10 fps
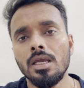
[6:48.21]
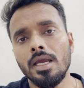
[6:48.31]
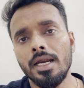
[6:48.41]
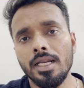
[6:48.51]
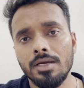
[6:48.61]

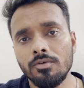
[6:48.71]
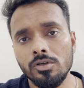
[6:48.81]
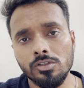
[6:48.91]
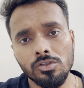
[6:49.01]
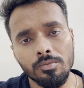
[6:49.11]
And I have
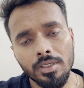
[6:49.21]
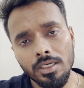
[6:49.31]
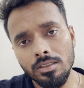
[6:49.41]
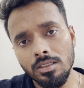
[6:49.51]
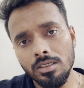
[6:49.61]
also
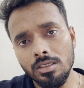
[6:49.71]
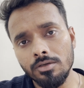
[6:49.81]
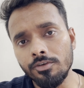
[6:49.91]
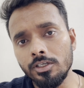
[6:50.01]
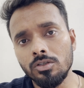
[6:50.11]
made the
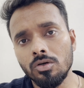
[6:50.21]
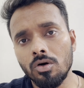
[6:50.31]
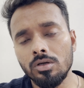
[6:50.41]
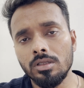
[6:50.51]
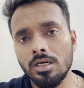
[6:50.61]
video
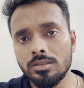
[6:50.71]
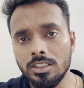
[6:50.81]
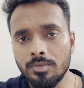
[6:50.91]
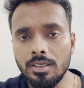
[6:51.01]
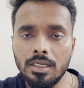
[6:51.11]
on the
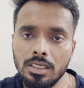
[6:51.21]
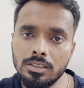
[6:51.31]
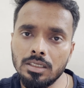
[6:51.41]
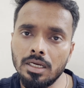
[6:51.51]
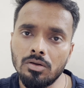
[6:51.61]
assessment
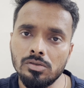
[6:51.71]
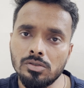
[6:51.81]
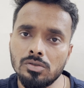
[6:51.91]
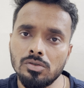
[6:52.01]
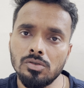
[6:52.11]
test and
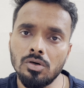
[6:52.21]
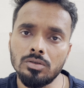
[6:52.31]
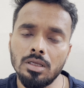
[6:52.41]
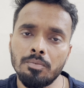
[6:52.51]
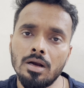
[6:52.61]
also
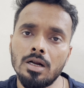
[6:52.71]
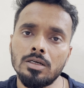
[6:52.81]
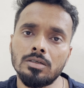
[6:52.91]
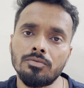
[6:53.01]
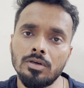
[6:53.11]
on the
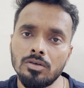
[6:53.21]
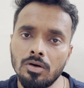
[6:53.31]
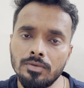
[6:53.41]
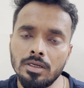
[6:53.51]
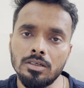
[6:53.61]
part 1
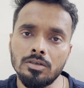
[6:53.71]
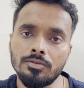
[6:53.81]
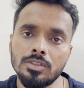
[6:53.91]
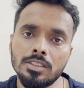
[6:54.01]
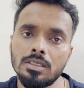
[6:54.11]
of the
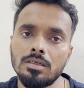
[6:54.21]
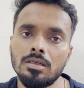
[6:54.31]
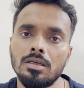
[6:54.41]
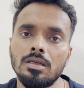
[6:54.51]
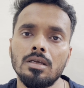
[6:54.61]
interview session
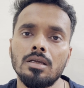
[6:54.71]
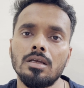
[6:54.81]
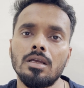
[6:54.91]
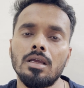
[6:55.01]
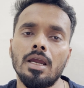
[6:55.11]

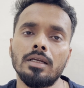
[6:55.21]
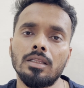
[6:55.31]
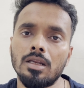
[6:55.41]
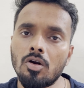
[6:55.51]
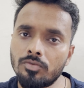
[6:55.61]
and
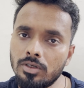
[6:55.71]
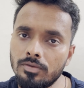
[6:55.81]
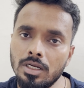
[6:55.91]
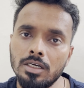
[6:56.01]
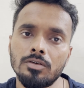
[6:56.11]
the round 1 of
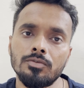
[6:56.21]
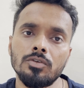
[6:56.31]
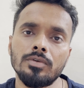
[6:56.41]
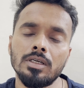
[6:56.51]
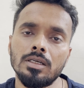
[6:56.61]
the
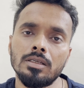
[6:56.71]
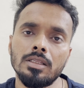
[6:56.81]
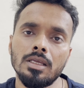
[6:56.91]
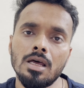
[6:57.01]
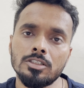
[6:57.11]
interview, where
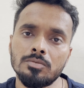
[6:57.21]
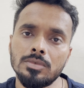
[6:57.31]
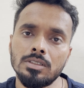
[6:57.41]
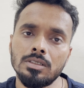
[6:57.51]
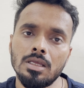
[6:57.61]
they asked
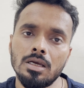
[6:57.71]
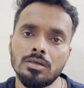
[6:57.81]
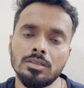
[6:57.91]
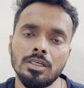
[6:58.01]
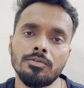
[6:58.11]
me the
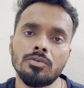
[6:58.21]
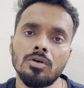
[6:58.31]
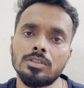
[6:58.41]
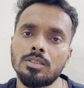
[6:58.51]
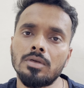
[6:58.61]
interview
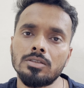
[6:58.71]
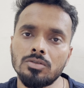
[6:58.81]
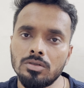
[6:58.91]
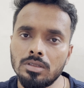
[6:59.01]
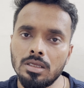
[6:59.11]
question based
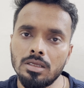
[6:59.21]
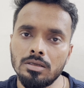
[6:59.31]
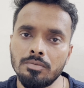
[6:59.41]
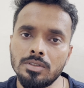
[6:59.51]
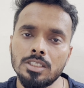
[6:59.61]
on
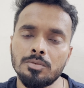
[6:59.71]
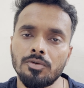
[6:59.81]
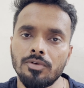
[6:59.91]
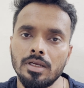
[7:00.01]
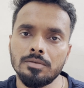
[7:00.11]
the business
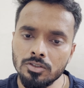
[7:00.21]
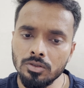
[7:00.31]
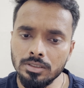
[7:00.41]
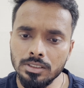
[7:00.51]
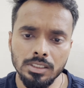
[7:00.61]
profile. So
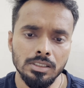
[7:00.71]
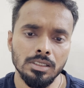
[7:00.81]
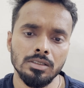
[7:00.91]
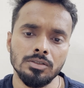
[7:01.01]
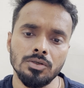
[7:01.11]
this is it.
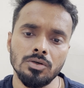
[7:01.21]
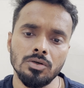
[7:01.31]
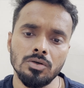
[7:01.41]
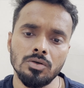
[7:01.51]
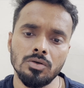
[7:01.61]

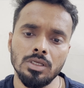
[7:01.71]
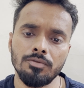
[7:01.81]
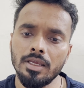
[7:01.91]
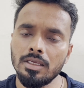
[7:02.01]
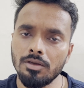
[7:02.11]
So
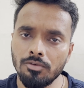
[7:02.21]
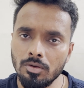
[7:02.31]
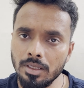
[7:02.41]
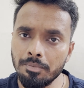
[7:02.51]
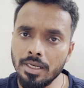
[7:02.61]
if I hear
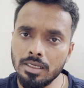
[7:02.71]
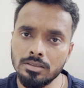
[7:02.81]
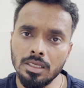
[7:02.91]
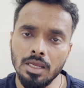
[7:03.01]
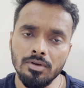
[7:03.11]
from them
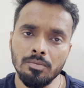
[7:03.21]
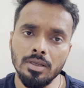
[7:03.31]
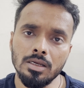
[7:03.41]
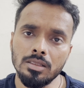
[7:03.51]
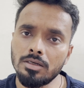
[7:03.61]
next, I will
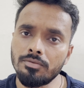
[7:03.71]
make another